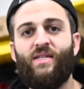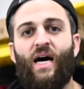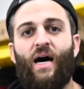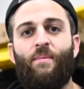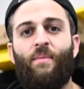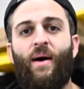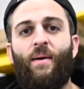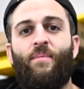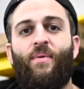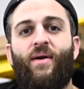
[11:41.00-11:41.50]
out
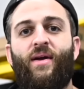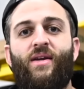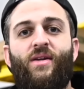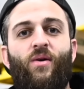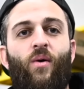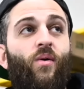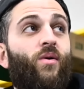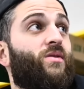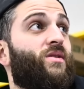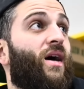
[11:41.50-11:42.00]
by putting
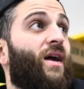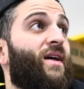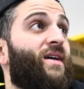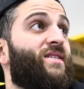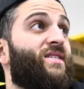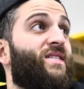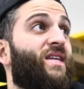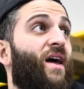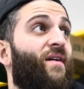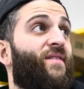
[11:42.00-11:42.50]
doors on it
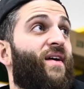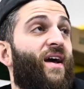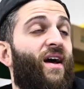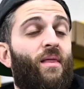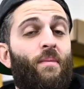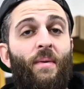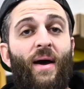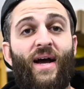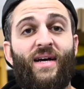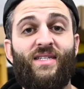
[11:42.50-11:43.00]
instead of taking out
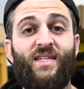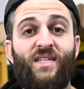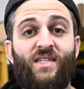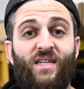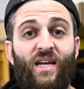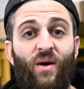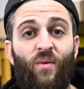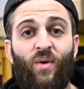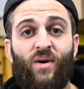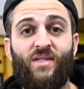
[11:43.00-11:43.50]
the back seats
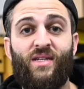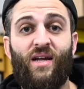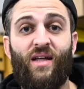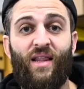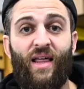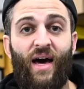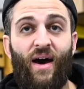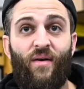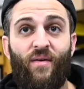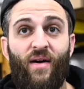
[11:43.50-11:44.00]
because I wasn't
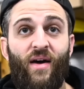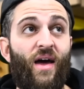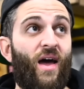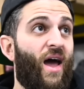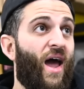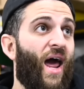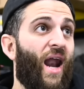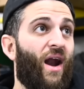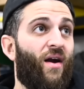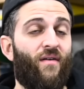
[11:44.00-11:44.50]
allowed,
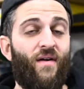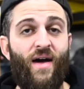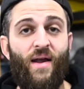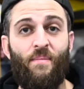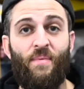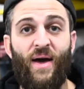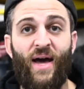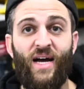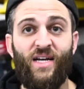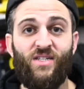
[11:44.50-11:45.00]
and then I ran
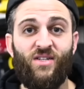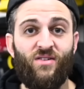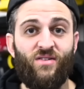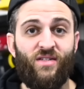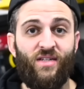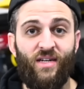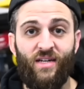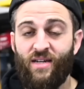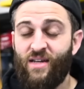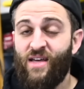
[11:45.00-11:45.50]
a passenger
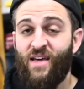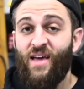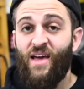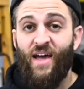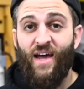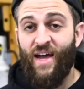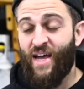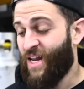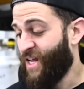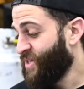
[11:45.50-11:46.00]
seat,
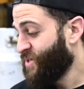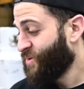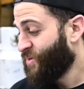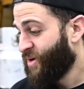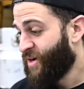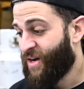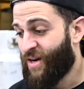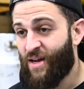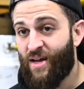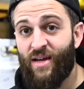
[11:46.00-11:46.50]
it is
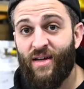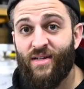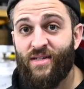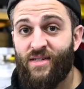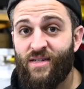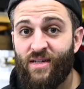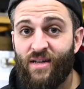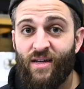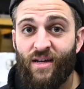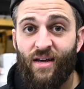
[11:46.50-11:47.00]
what it
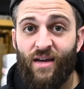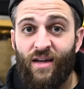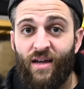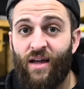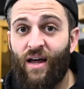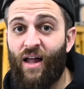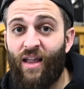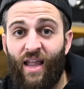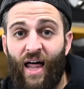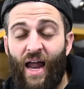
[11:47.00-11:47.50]
is.
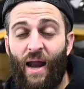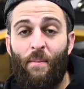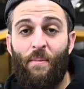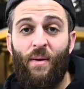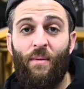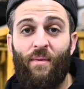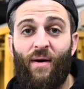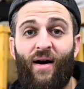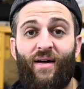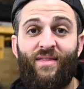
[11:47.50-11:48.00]
A lot of
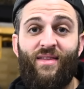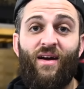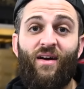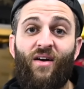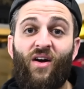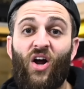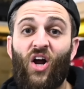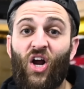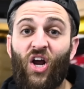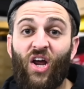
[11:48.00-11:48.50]
people out
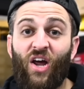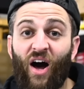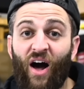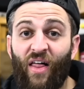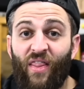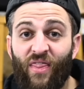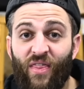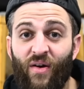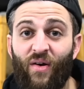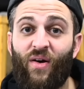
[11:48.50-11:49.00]
there
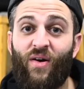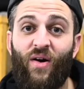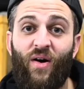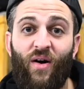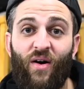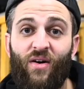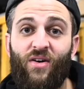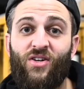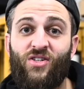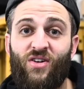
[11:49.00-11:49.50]
gut their
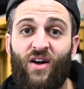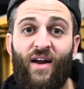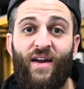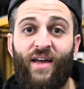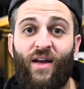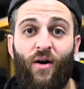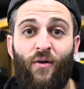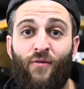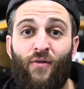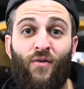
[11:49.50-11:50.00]
cars trying to
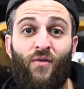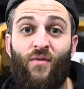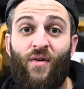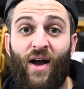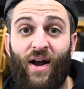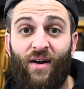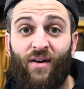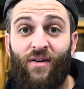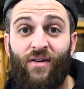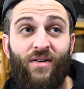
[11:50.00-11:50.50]
go for
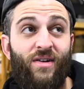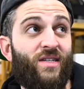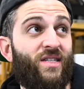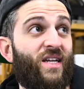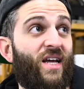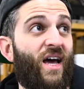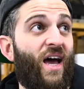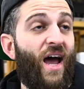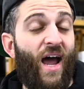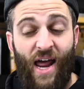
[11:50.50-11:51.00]
records,
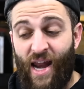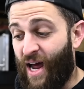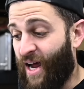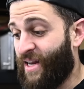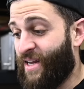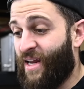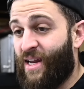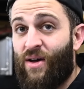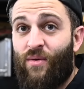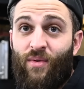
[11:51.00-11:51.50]
and I
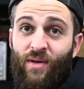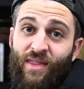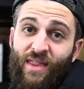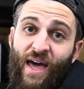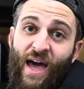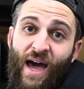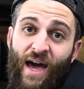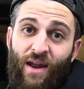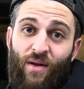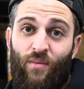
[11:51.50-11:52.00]
did it with
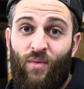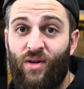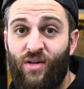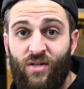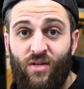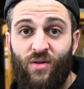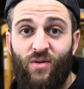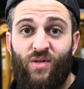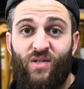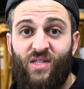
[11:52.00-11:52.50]
that, with
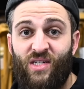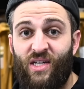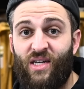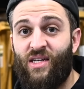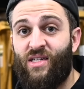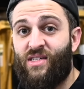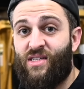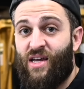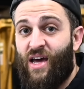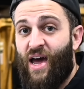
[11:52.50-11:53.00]
2
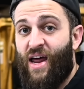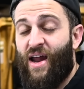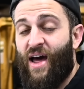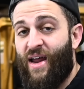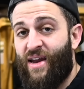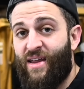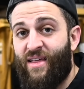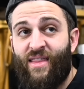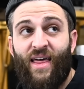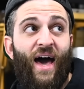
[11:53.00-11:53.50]
seats, and I
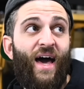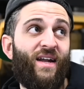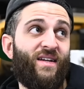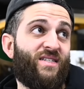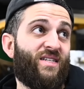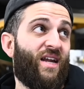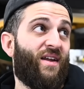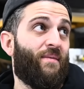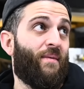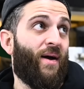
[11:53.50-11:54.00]
did that
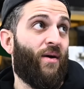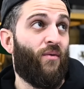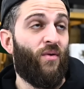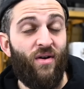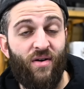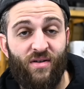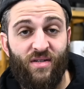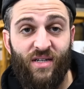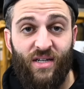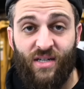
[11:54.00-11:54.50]
instead of my
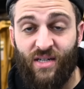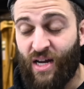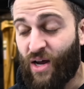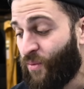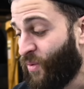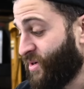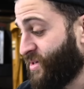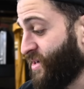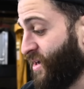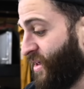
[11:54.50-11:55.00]
rear seats because I
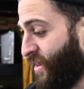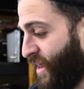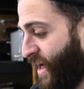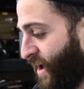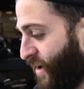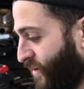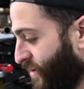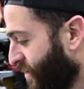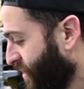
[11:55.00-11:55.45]
wasn't allowed.